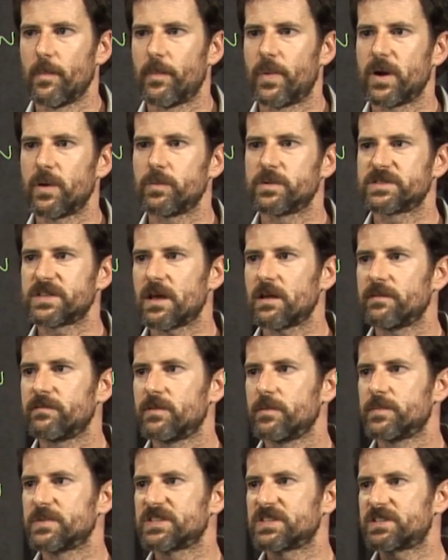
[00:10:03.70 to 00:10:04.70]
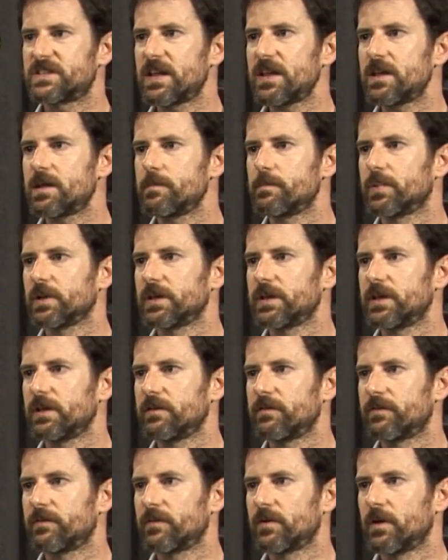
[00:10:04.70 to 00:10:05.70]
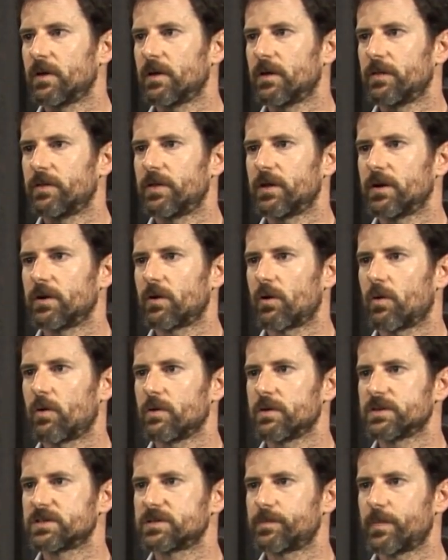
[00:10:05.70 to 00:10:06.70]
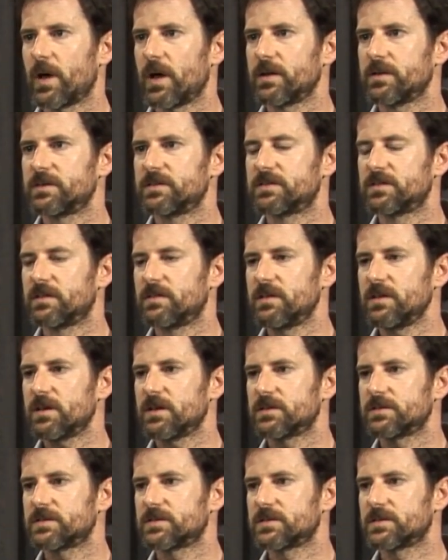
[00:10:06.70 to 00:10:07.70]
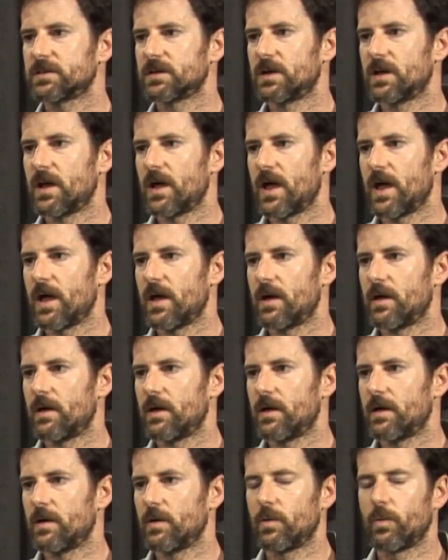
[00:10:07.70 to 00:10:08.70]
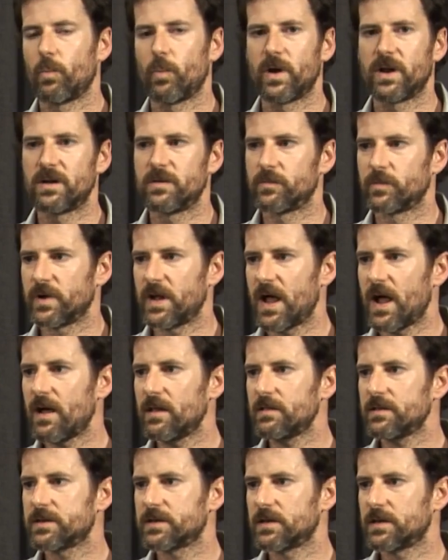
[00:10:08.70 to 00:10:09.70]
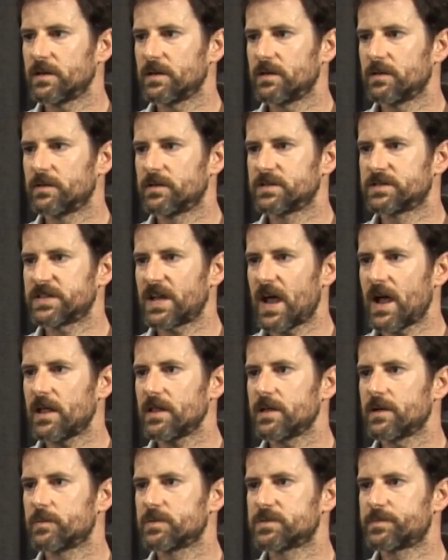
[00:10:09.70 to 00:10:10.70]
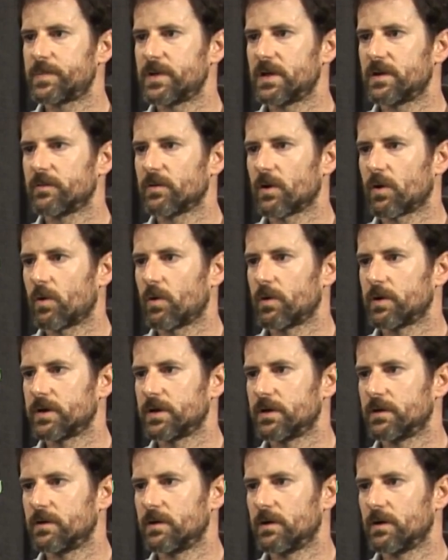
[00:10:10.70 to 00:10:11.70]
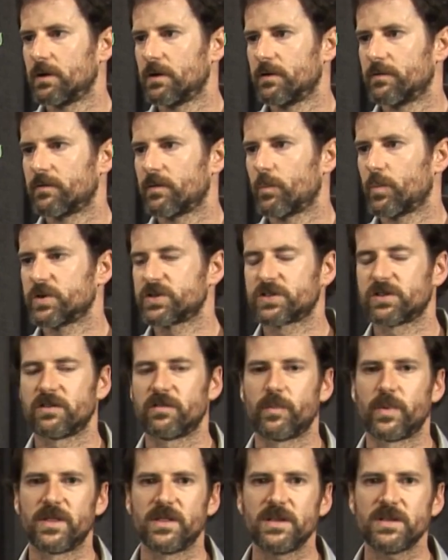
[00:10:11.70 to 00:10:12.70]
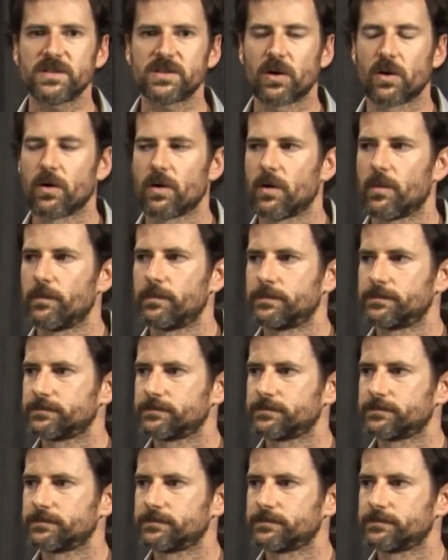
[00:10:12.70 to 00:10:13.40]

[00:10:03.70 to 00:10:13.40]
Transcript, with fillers: but it was out of the mistaken belief that it corresponded to this, when in reality, the tally was being recorded from what should have been this hole.